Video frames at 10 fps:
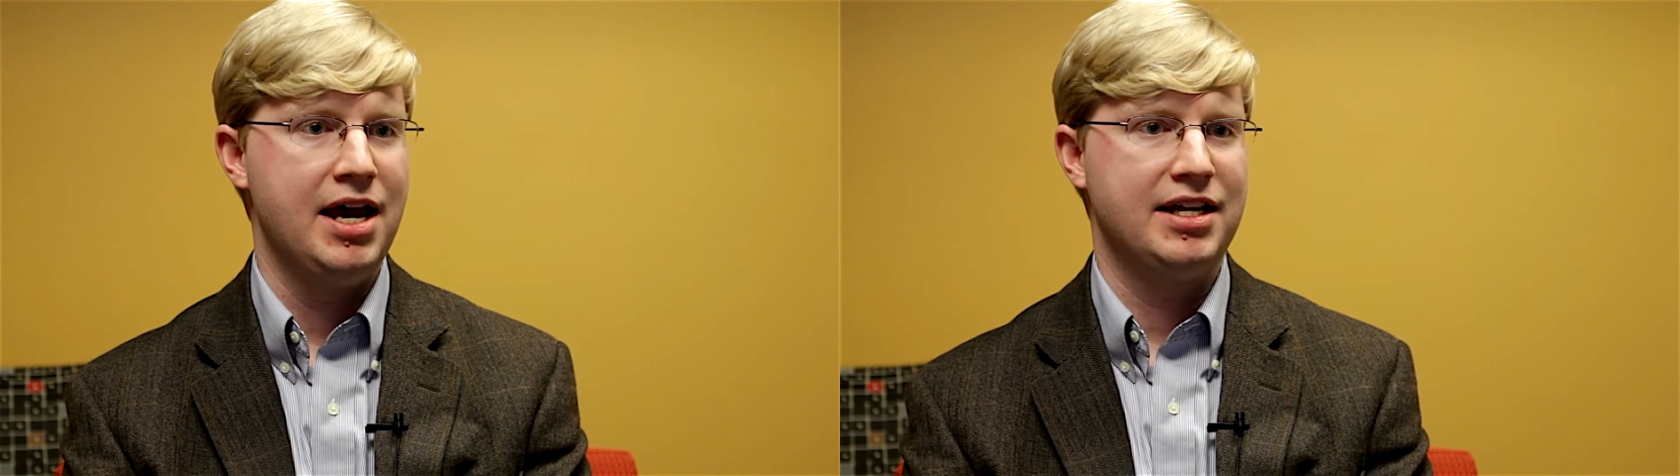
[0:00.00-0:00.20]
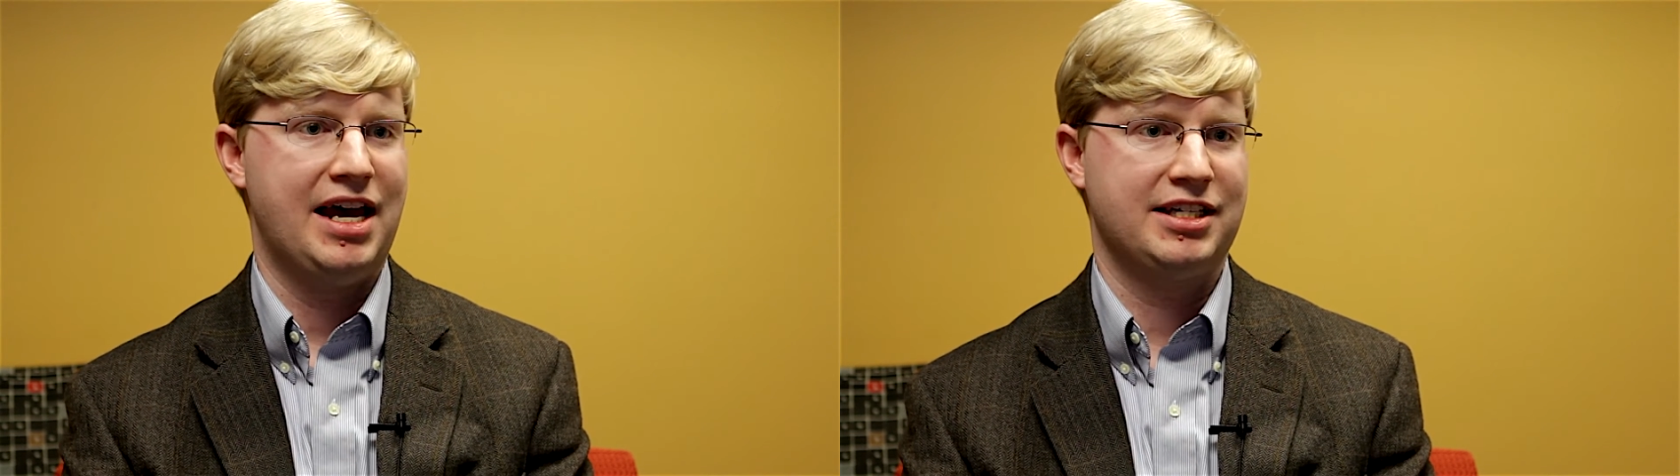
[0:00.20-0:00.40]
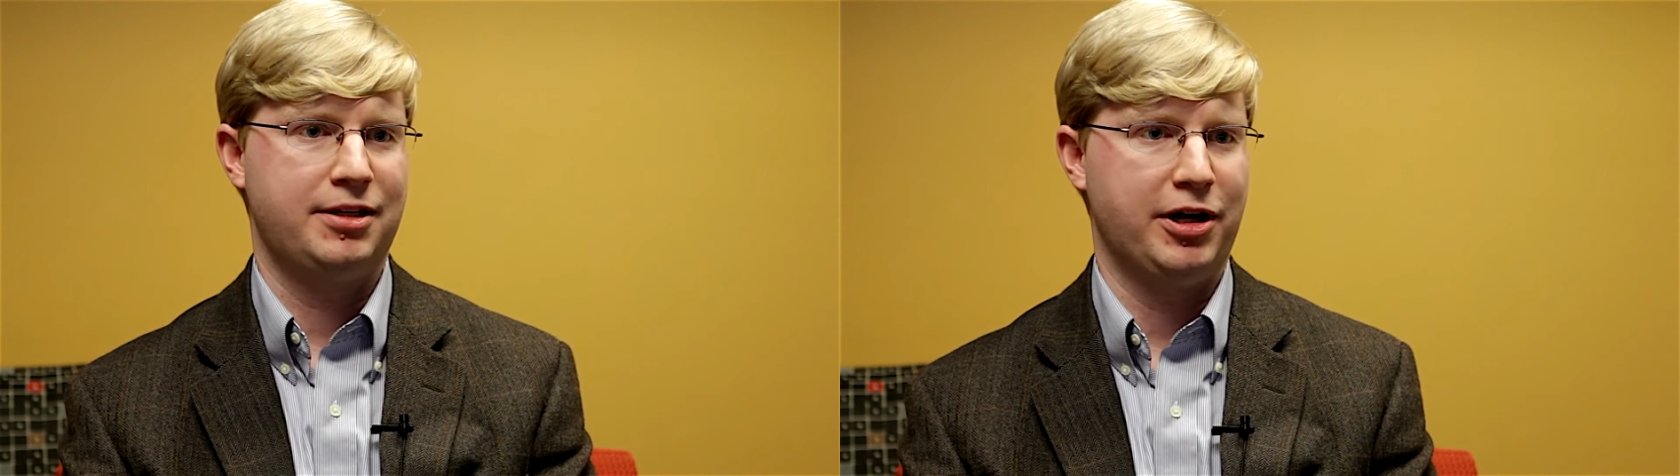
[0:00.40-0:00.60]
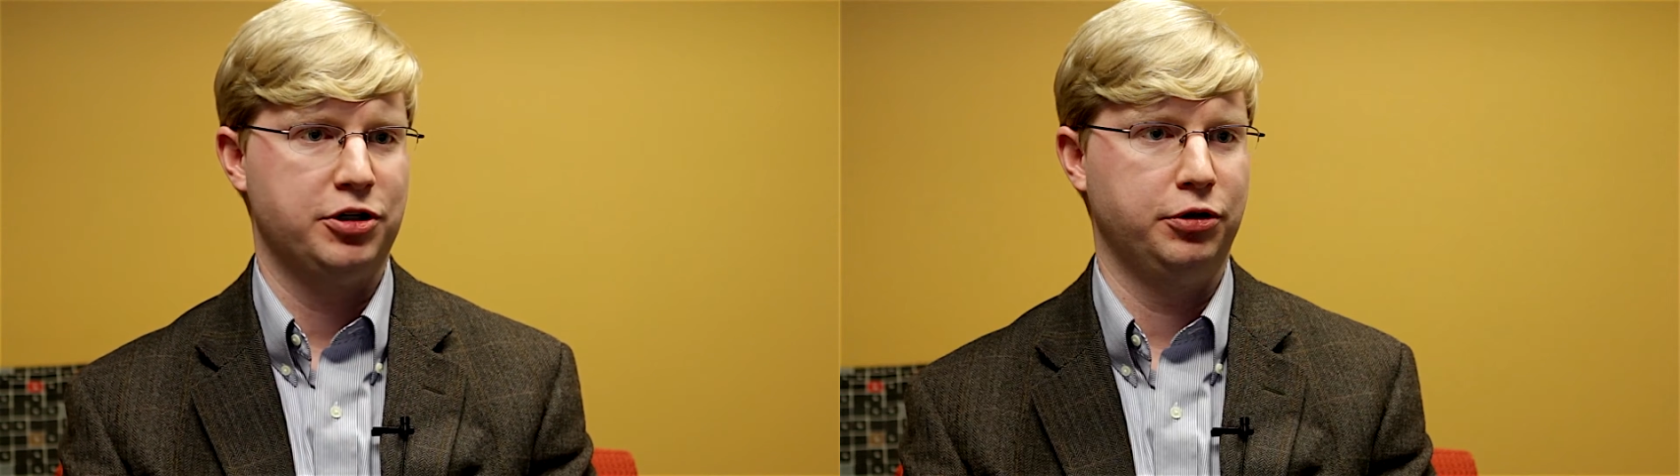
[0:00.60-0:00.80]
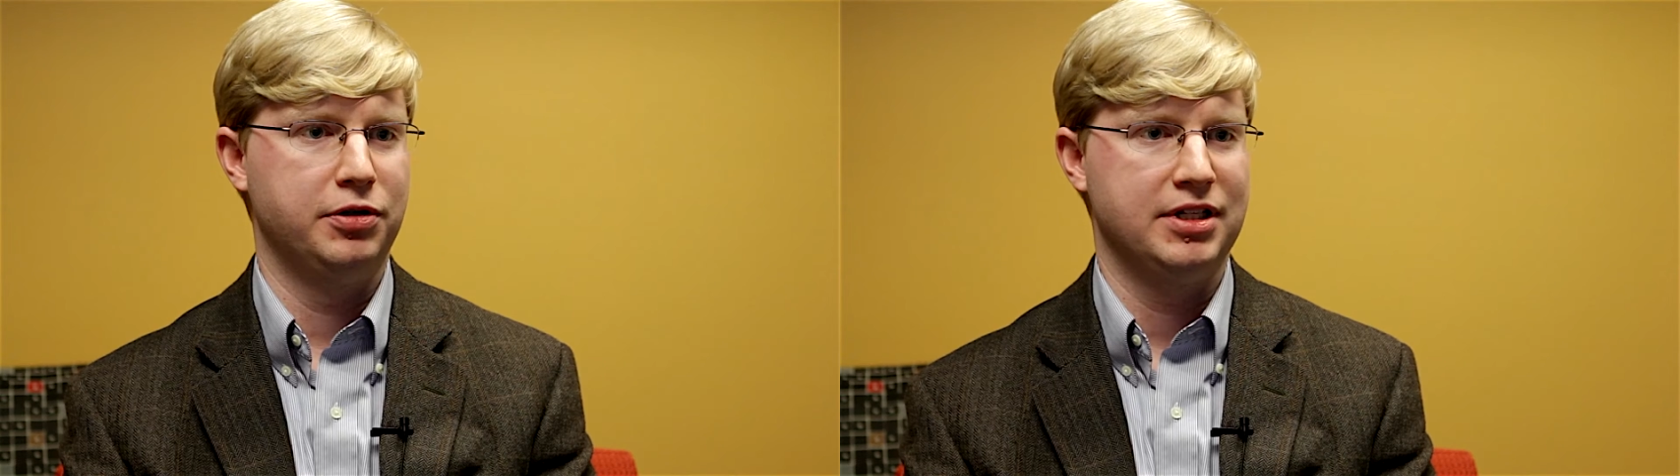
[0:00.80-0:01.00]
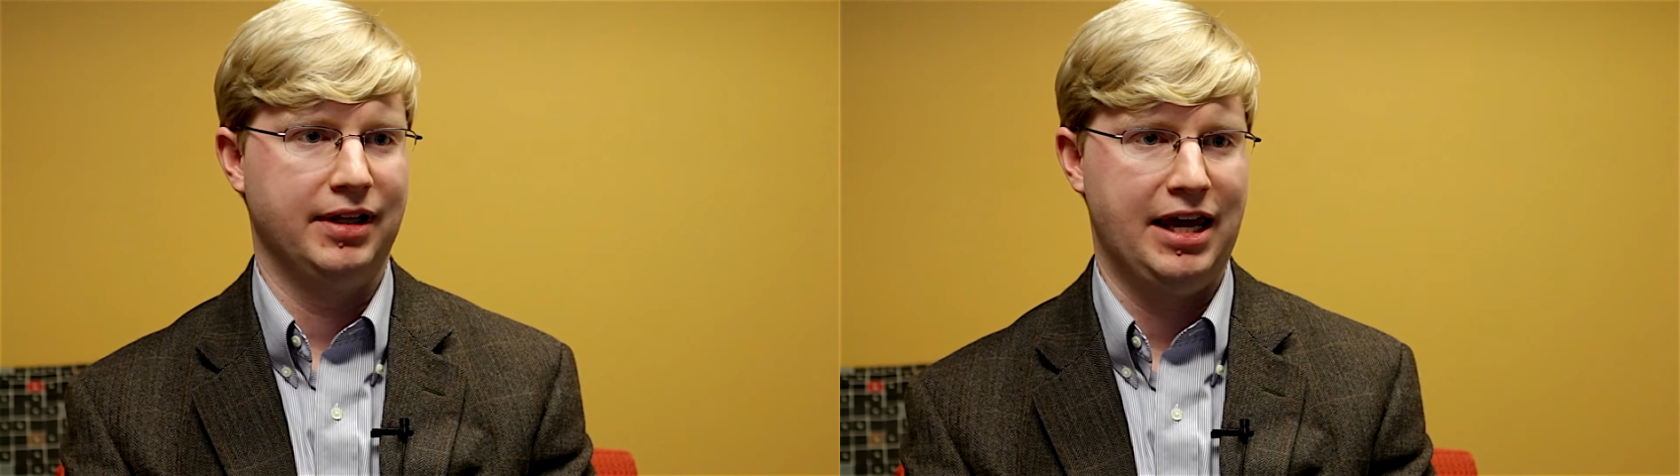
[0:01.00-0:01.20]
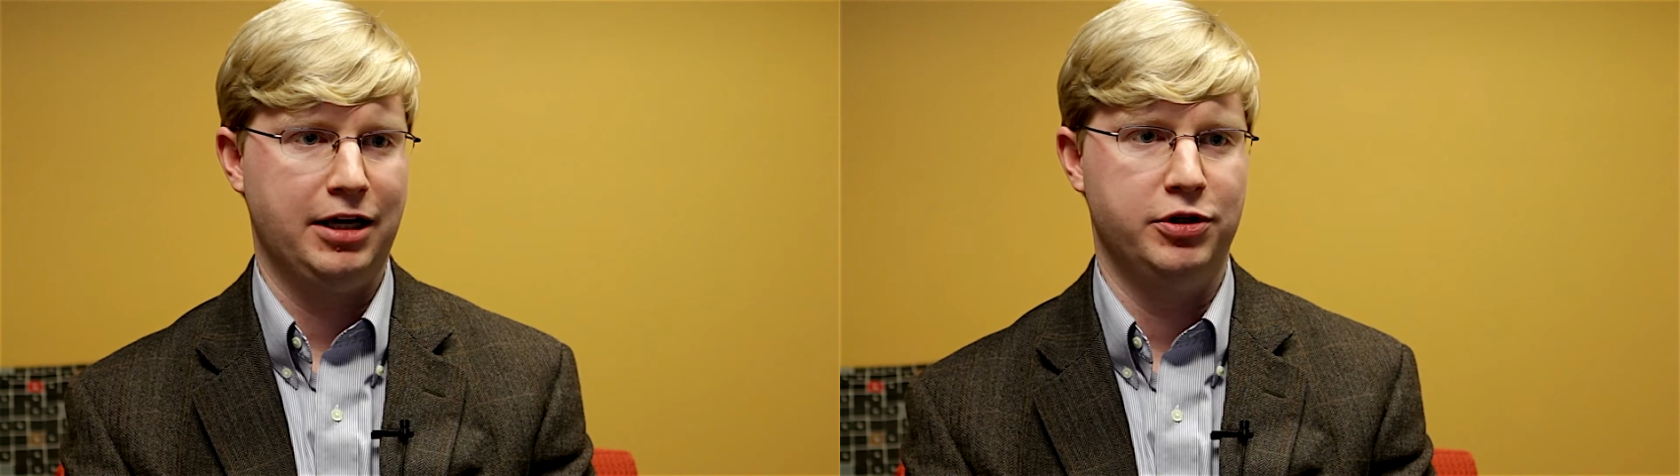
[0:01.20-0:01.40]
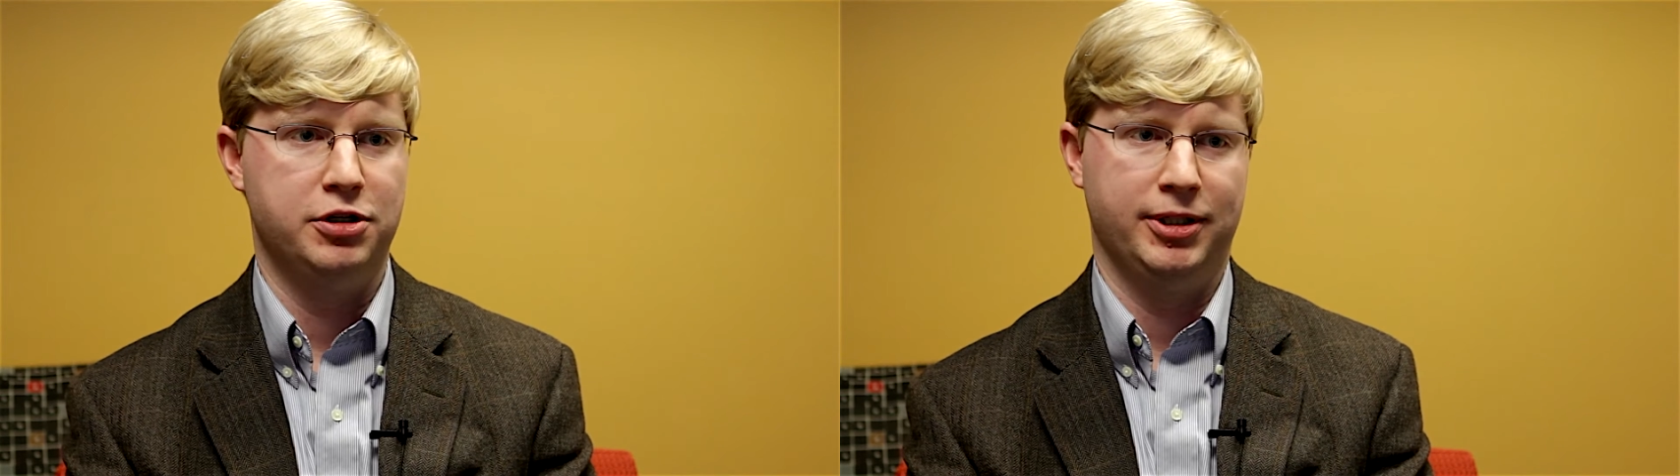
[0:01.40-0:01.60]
tasks about children's language